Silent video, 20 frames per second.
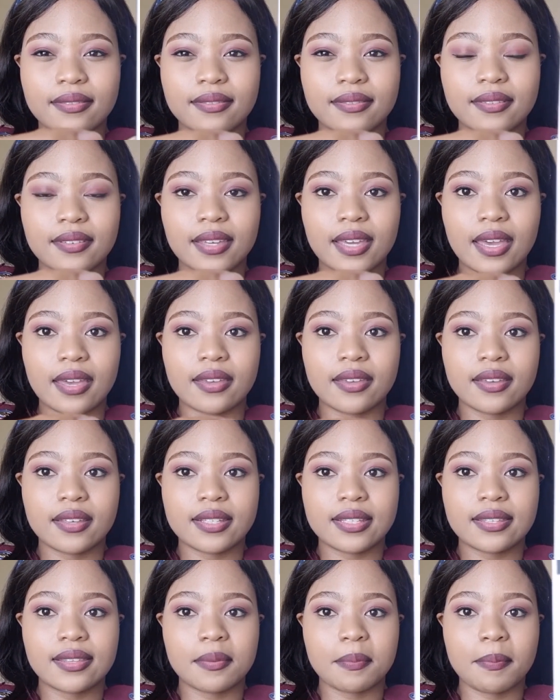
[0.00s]
okay,
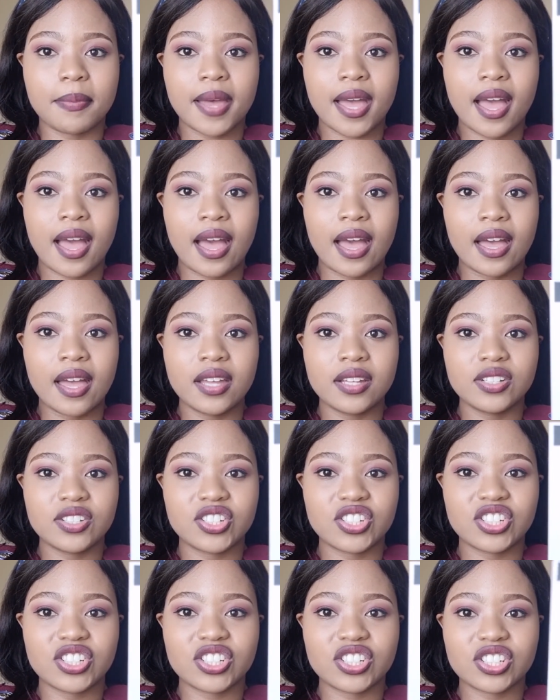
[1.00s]
here's the
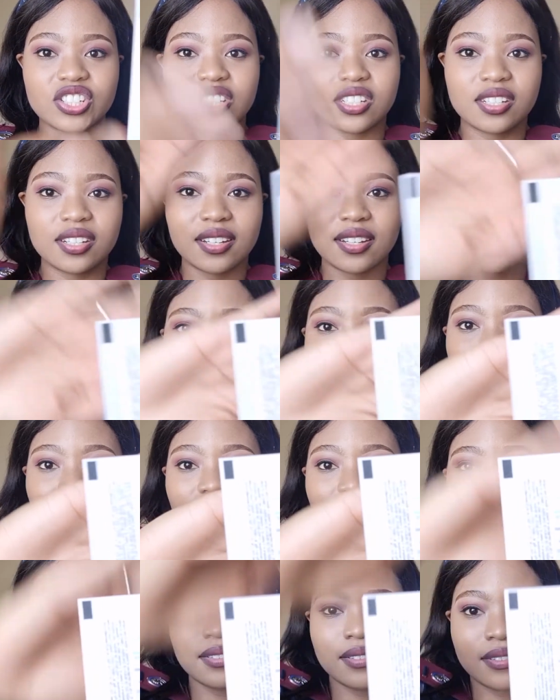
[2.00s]
patch.
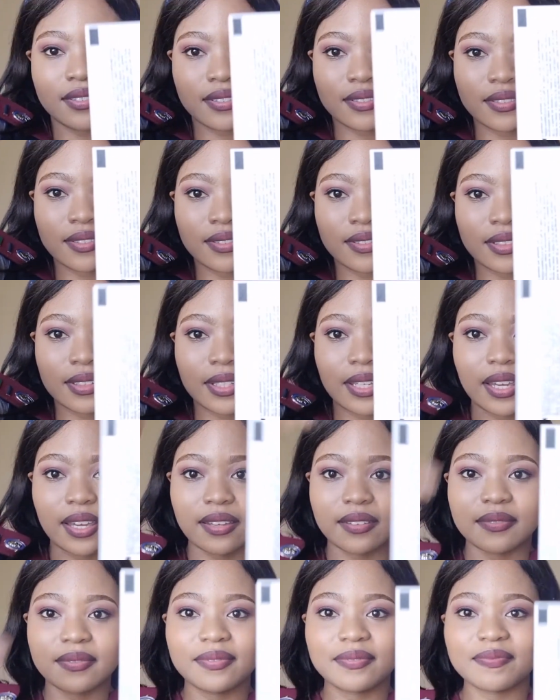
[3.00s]
Oh,
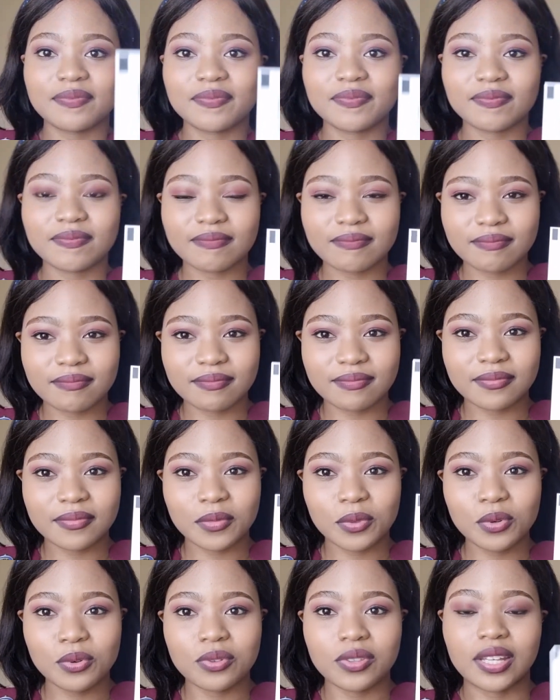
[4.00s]
okay.
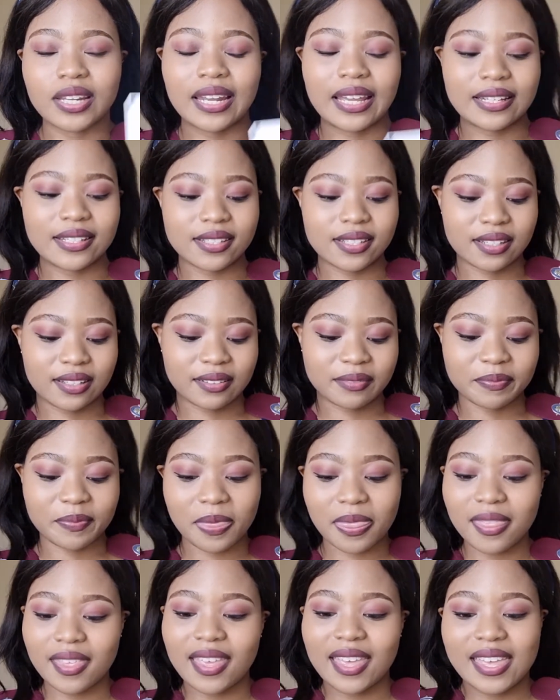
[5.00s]
Oh, the lighting.
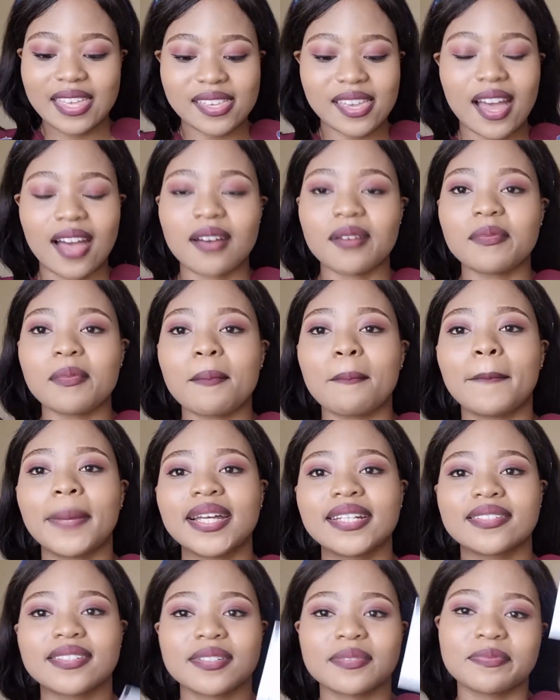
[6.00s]
Yeah,
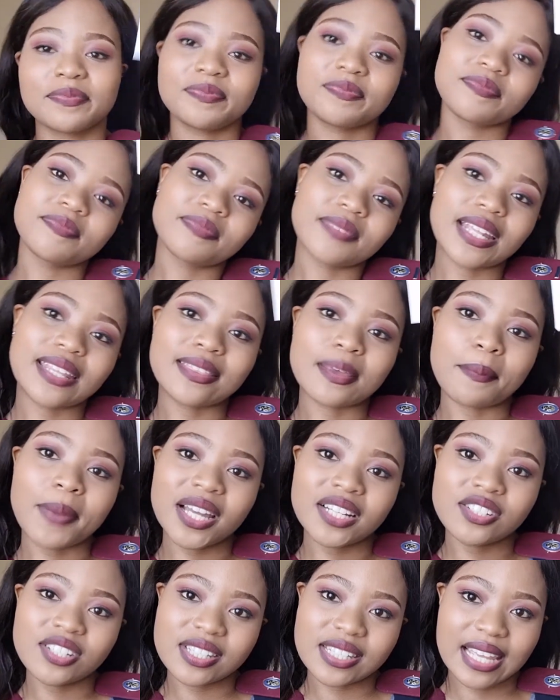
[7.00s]
but the
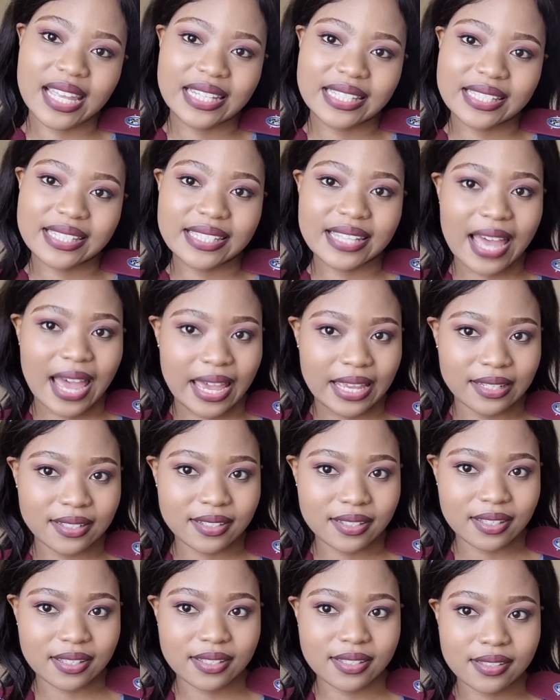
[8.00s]
patch is inside
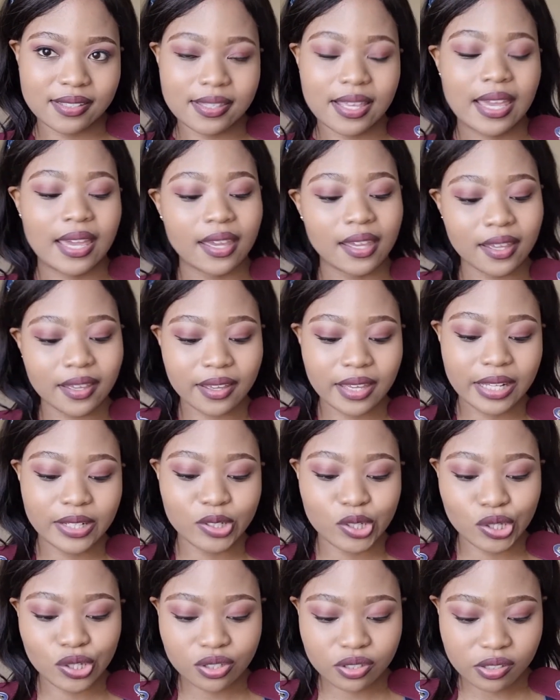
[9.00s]
this thing.
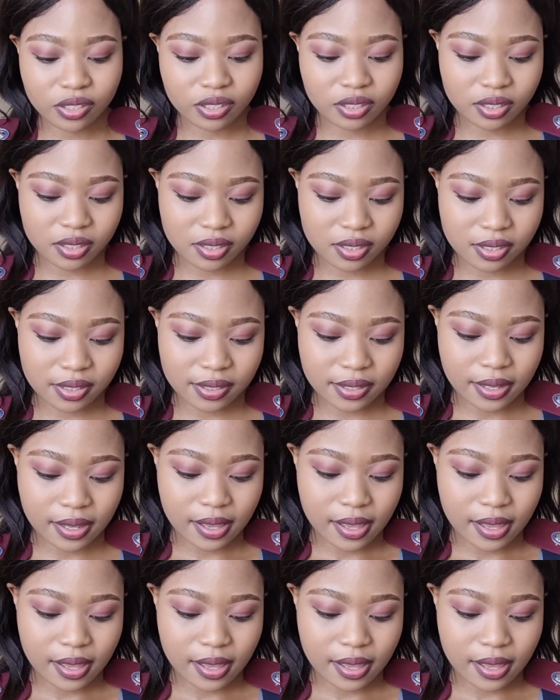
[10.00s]
It looks